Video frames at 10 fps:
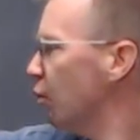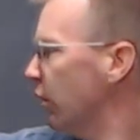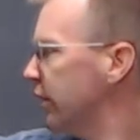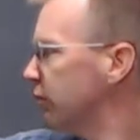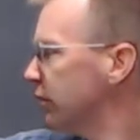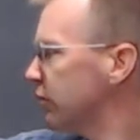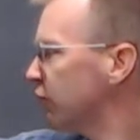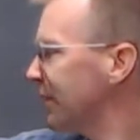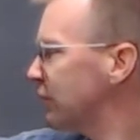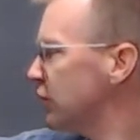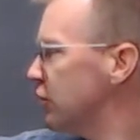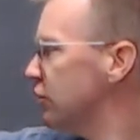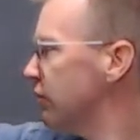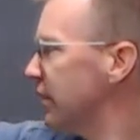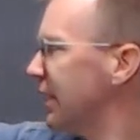one with respect to
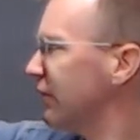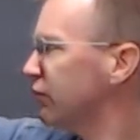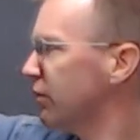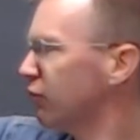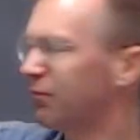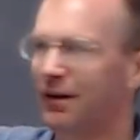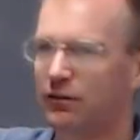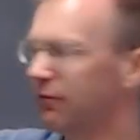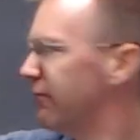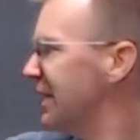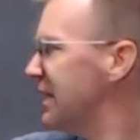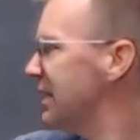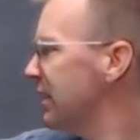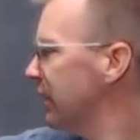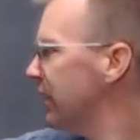u, the next with respect to
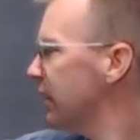v,